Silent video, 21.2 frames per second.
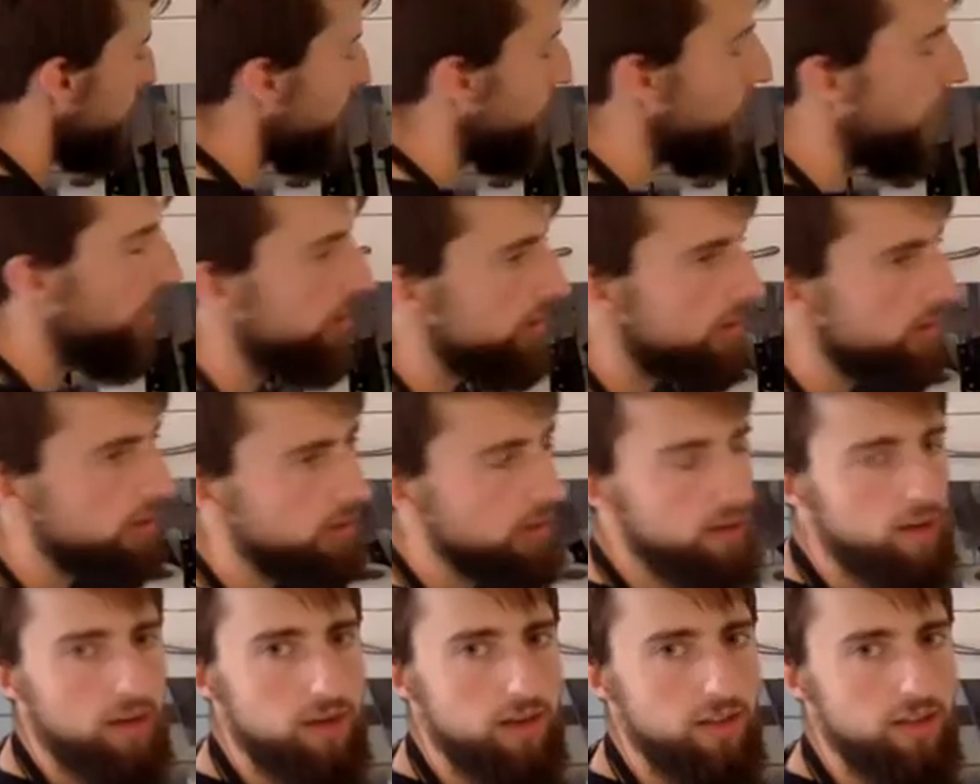one
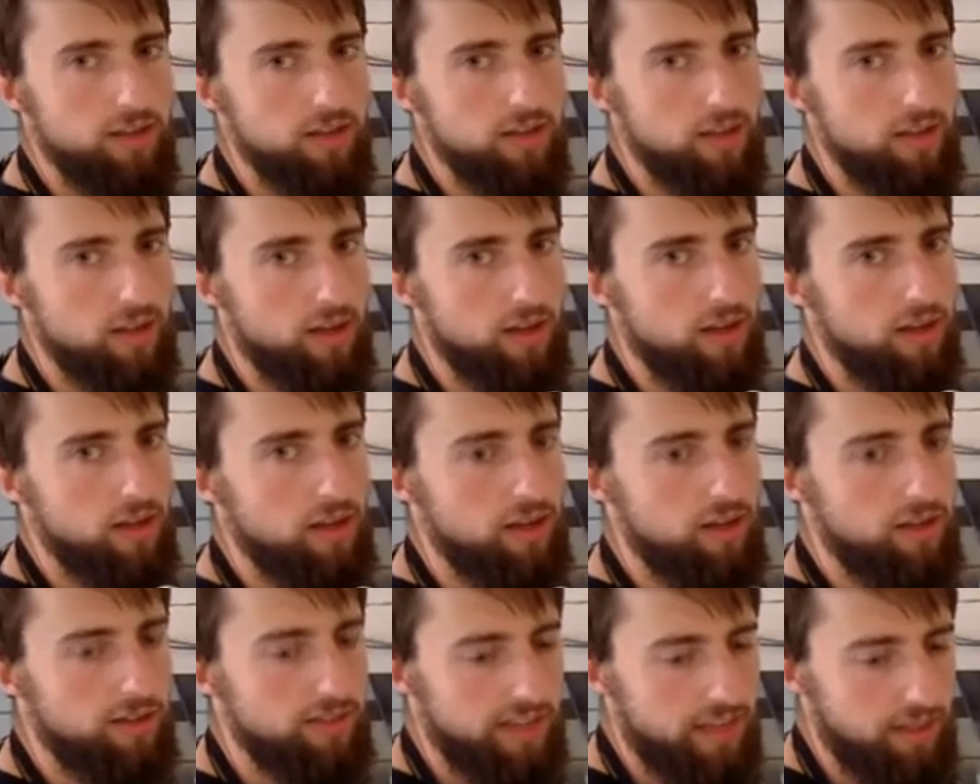
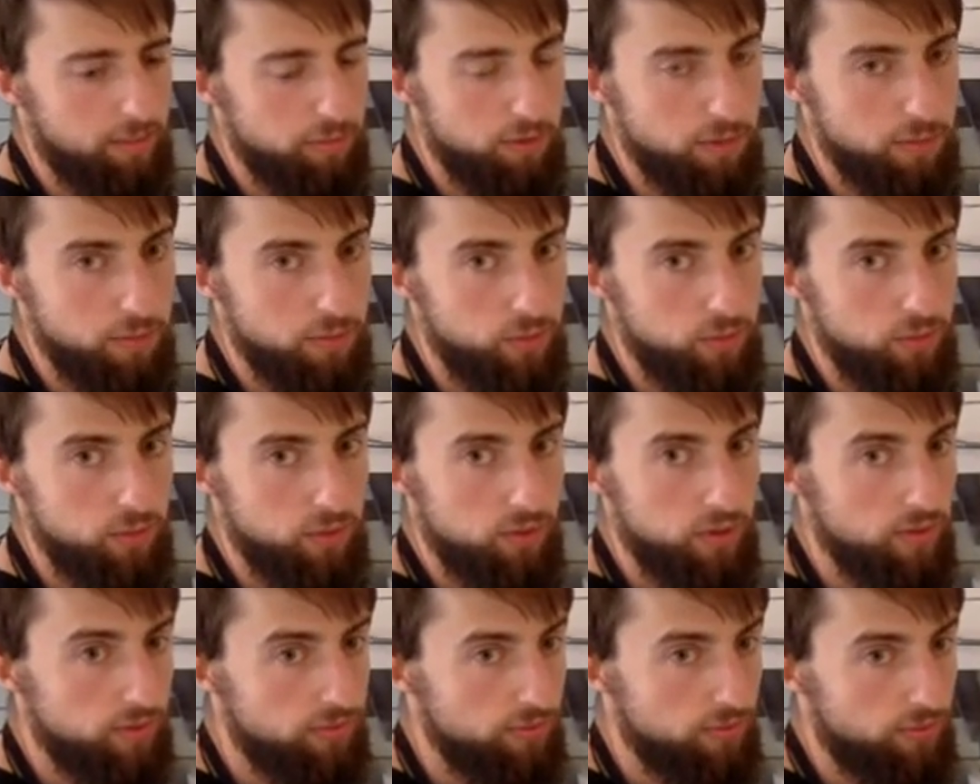uh, tablespoon
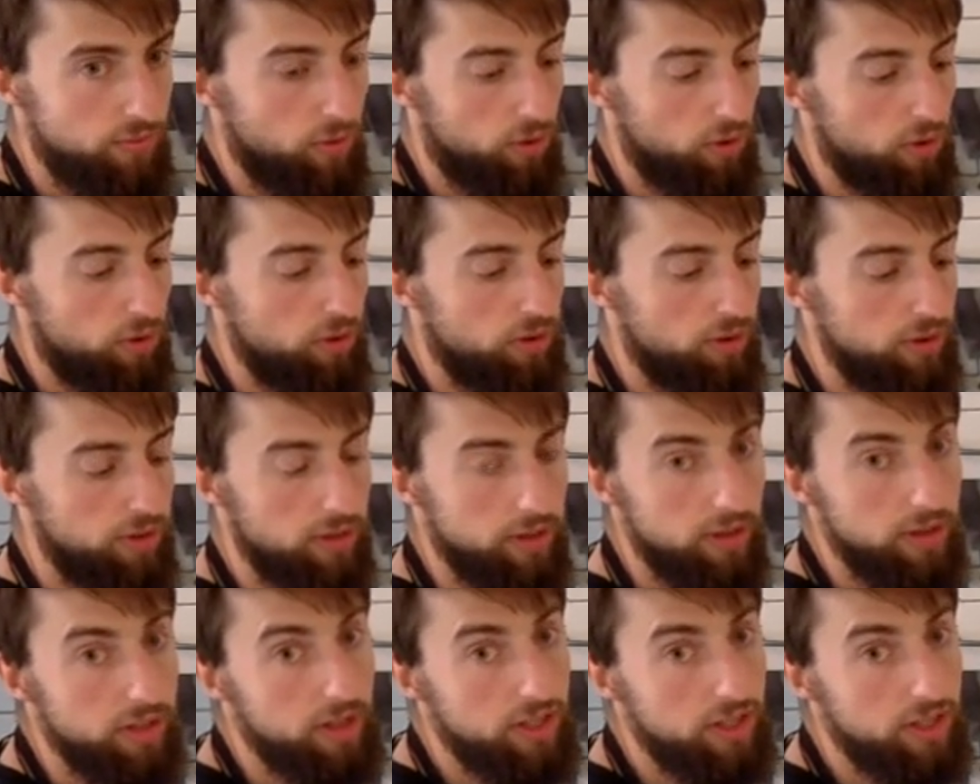for uh,